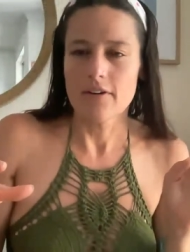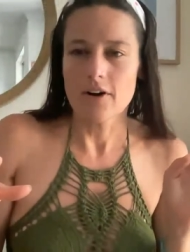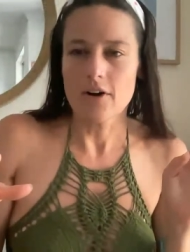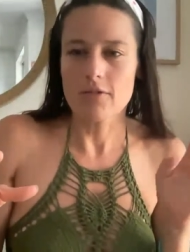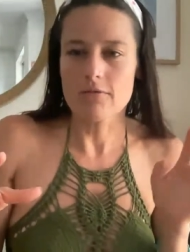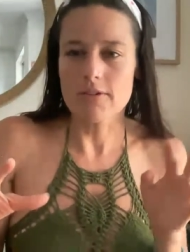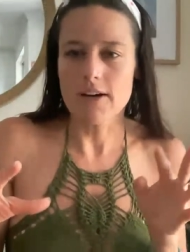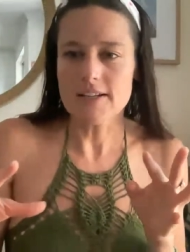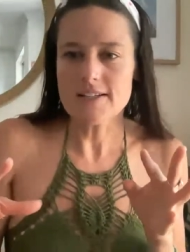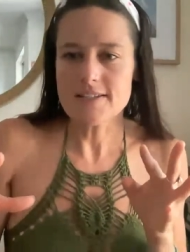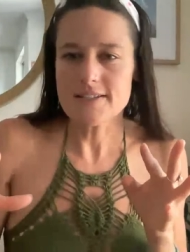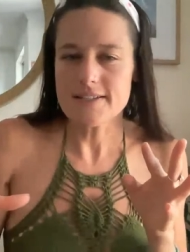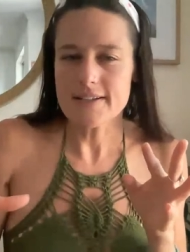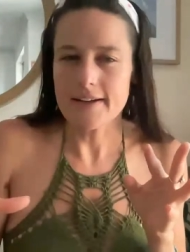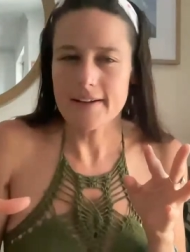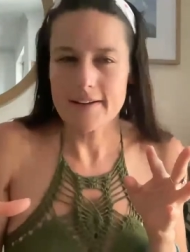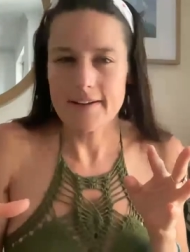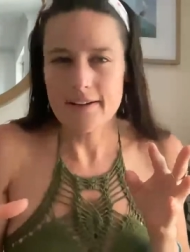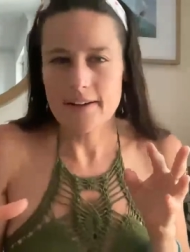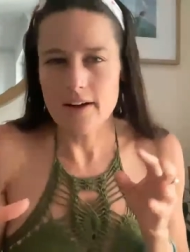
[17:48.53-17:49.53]

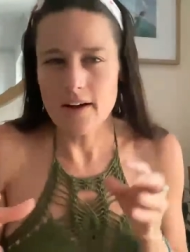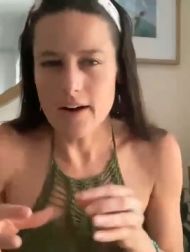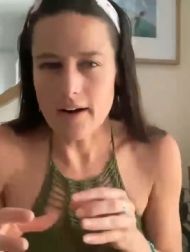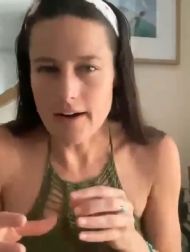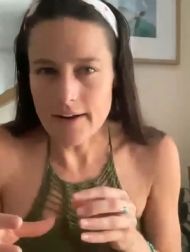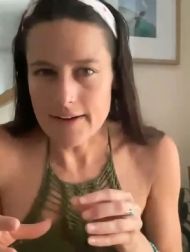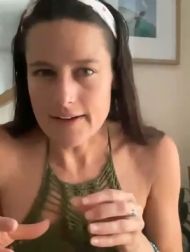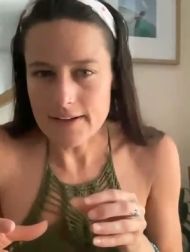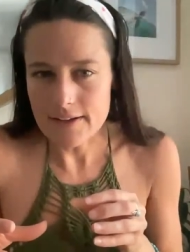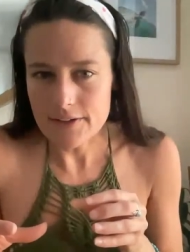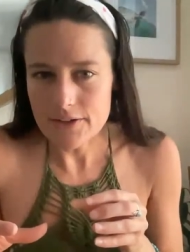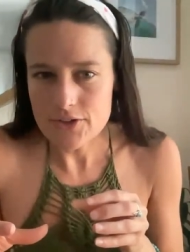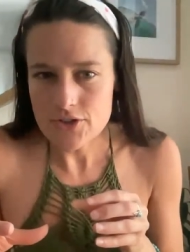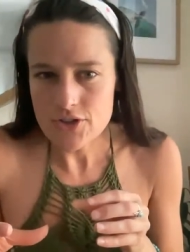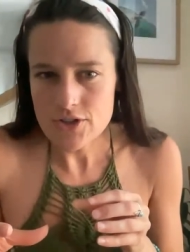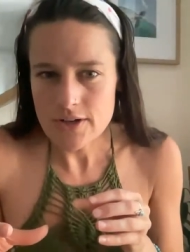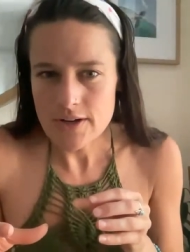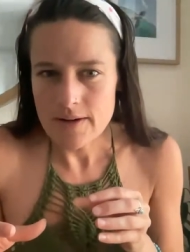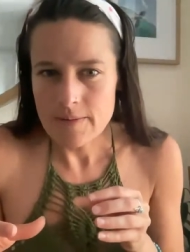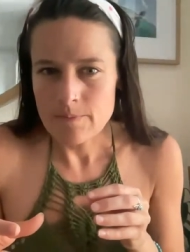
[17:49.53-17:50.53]
rustic
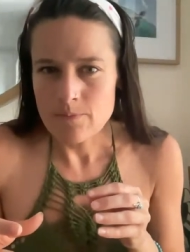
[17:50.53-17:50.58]
cottage.